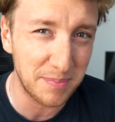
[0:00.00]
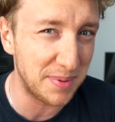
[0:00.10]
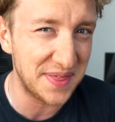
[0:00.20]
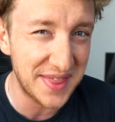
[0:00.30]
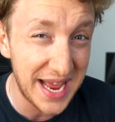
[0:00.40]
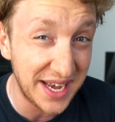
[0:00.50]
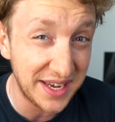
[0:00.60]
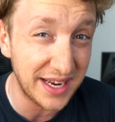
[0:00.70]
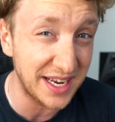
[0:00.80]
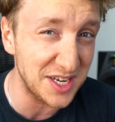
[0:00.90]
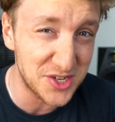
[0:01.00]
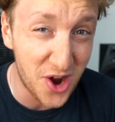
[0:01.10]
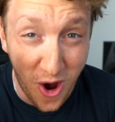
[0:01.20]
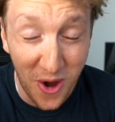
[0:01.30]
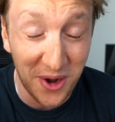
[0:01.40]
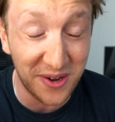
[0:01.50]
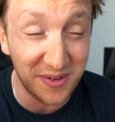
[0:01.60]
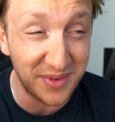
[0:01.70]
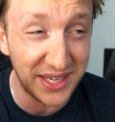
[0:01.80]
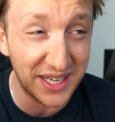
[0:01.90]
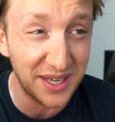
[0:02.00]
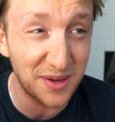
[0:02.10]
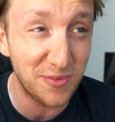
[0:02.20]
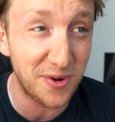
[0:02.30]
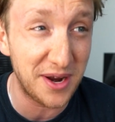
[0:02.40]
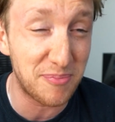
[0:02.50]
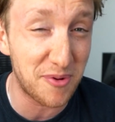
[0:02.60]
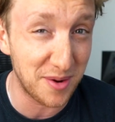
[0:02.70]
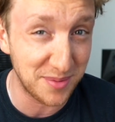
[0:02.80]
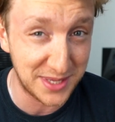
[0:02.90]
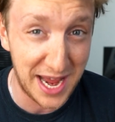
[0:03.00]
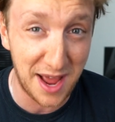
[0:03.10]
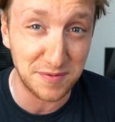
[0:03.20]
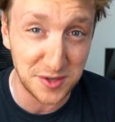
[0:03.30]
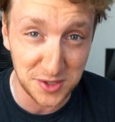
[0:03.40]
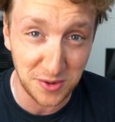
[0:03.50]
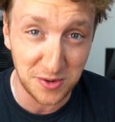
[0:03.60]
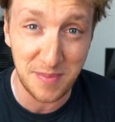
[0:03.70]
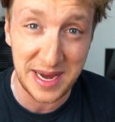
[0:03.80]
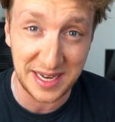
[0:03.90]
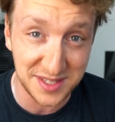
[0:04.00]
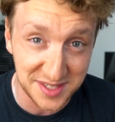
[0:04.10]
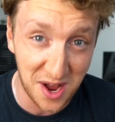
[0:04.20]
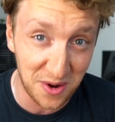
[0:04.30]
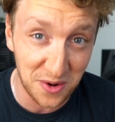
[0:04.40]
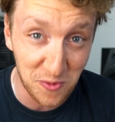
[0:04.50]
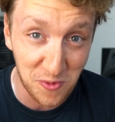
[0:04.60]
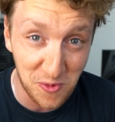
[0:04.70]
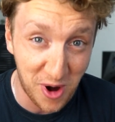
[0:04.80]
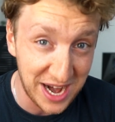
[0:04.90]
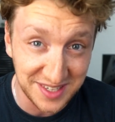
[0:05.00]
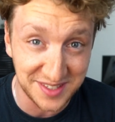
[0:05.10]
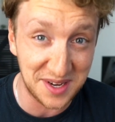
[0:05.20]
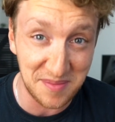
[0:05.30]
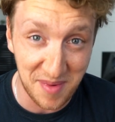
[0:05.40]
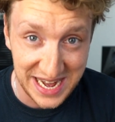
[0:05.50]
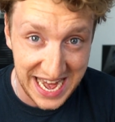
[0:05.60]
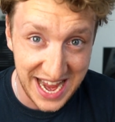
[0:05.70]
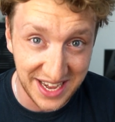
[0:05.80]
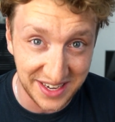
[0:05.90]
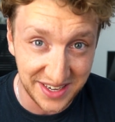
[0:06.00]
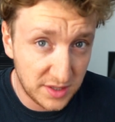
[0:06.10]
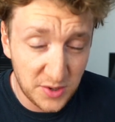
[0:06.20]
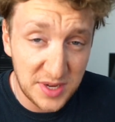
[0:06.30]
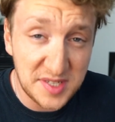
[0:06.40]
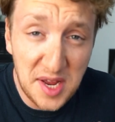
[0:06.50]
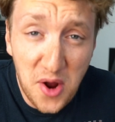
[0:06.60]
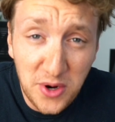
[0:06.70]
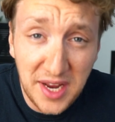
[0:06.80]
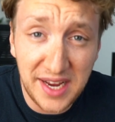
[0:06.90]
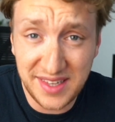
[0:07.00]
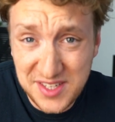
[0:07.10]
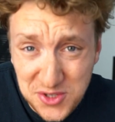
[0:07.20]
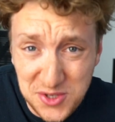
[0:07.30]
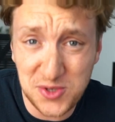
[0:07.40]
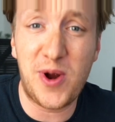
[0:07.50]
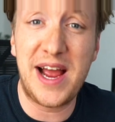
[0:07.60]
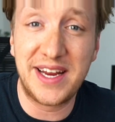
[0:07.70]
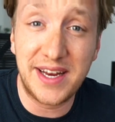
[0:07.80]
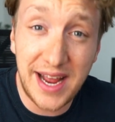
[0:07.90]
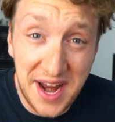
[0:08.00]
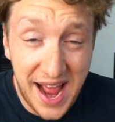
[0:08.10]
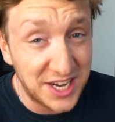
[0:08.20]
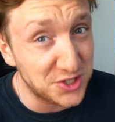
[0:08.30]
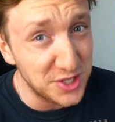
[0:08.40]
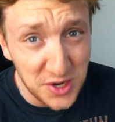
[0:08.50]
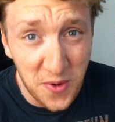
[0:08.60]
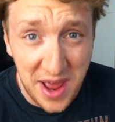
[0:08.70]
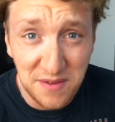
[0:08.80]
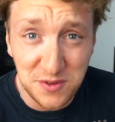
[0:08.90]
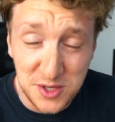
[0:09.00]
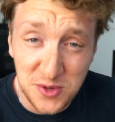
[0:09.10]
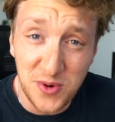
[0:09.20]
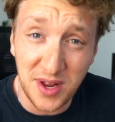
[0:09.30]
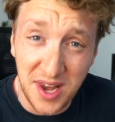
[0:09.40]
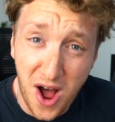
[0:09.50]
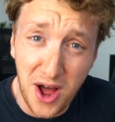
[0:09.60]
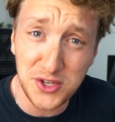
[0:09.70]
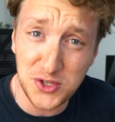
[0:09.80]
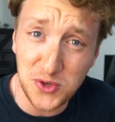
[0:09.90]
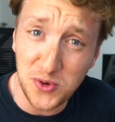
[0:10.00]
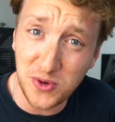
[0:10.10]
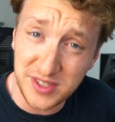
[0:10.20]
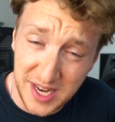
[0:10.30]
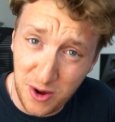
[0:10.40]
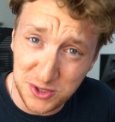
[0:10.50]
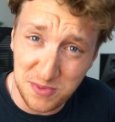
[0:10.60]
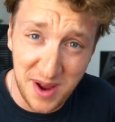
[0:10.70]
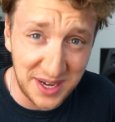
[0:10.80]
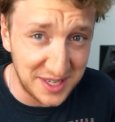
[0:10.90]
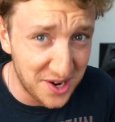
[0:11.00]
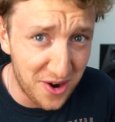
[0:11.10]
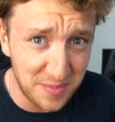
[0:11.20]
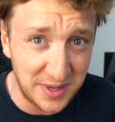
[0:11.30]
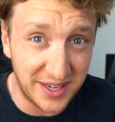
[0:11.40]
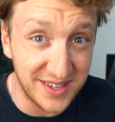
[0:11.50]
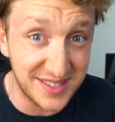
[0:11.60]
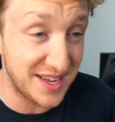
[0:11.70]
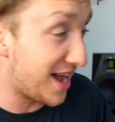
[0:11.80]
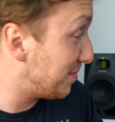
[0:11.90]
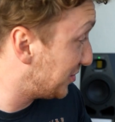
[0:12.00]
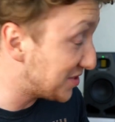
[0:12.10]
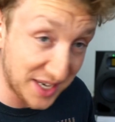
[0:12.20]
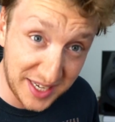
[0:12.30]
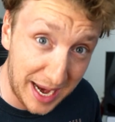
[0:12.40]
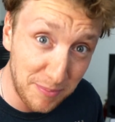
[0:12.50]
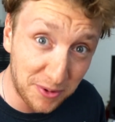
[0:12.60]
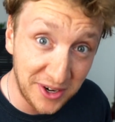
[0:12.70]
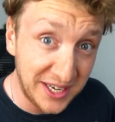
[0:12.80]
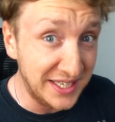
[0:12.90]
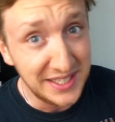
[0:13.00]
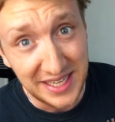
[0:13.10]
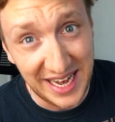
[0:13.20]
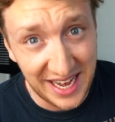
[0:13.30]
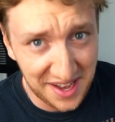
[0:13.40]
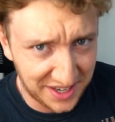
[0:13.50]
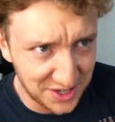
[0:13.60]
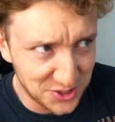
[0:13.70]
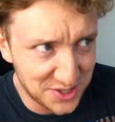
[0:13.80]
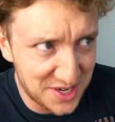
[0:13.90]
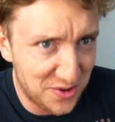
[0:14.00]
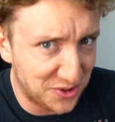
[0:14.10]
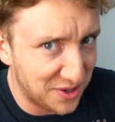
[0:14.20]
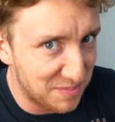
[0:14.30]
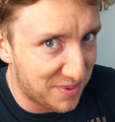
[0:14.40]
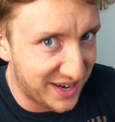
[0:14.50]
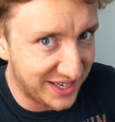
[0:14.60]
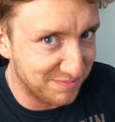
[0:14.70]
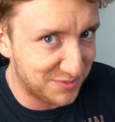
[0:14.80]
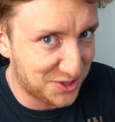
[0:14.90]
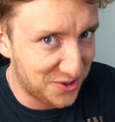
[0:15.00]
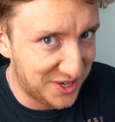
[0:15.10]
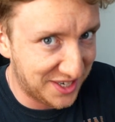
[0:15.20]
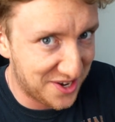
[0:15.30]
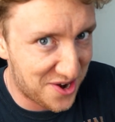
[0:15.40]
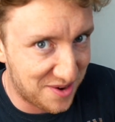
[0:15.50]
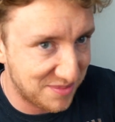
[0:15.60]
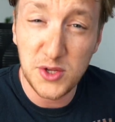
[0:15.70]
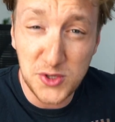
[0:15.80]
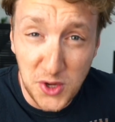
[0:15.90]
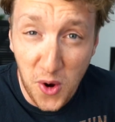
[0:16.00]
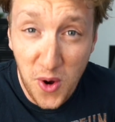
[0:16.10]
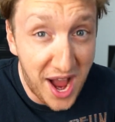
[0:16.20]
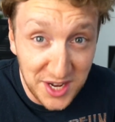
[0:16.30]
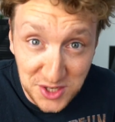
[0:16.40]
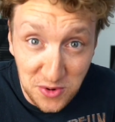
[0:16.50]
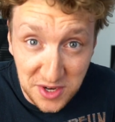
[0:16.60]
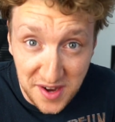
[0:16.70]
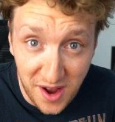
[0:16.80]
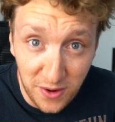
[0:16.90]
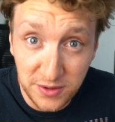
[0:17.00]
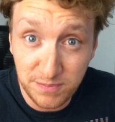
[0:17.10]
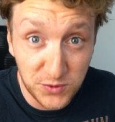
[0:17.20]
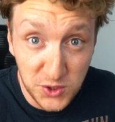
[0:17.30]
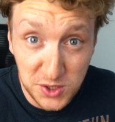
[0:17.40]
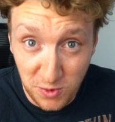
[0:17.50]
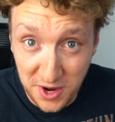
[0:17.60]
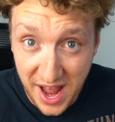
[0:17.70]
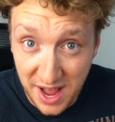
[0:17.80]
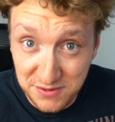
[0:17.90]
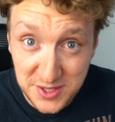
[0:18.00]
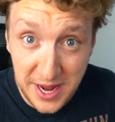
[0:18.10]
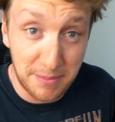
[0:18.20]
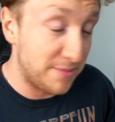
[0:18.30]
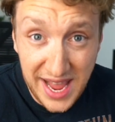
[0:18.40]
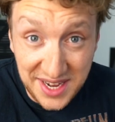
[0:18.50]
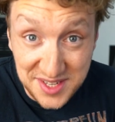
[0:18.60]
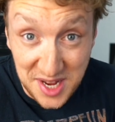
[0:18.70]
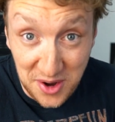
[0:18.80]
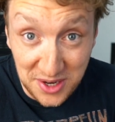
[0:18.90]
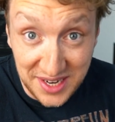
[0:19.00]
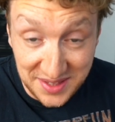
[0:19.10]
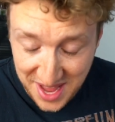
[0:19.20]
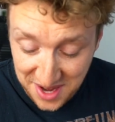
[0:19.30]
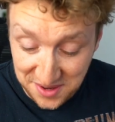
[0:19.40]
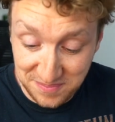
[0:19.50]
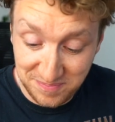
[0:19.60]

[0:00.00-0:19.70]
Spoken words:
But then it dawned on me what I probably have to do to make it sound right in my head. So I said, okay, let's just try it. And I actually don't have to do a lot to downtune my guitar because I'm using a Kemper and I can just downtune it by turning a knob. So I tuned it down just 1/2 step and it sounded like that.